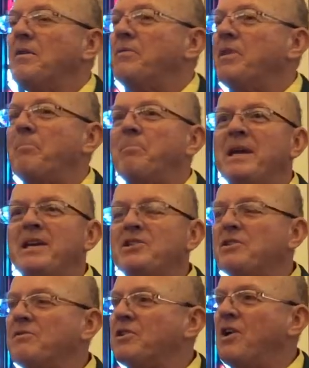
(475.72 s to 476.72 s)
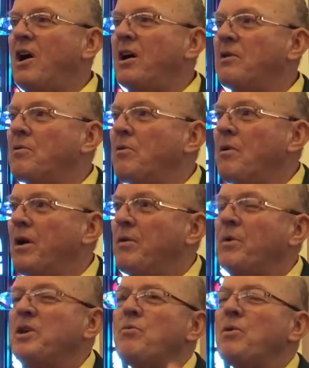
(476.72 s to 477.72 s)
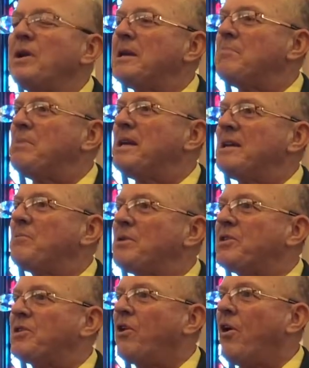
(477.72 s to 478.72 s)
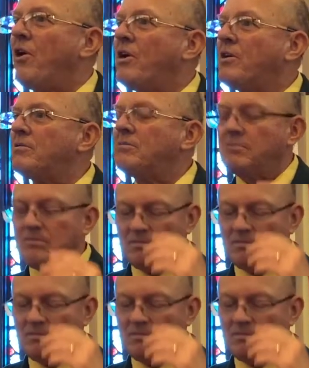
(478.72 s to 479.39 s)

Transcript: the peace of God, when you really mean it with your heart,